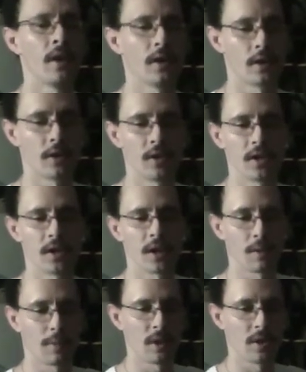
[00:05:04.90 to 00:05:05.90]
good
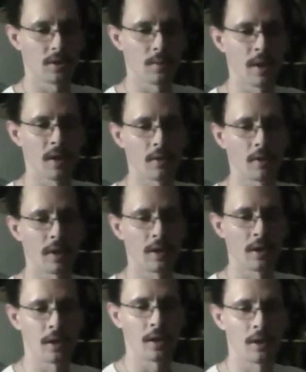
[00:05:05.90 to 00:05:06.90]
thick piece of metal
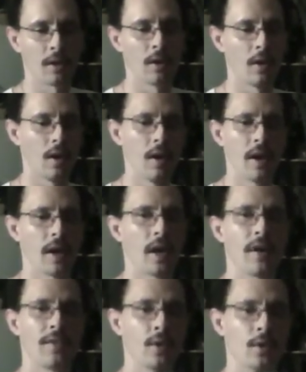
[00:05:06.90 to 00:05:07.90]
right there, and
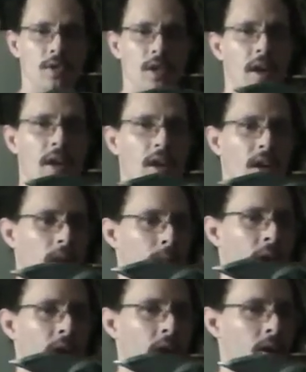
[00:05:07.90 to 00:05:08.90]
I've used the heck out of
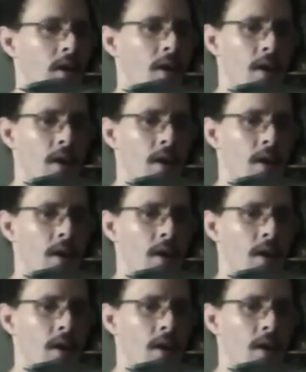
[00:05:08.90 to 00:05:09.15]
mine.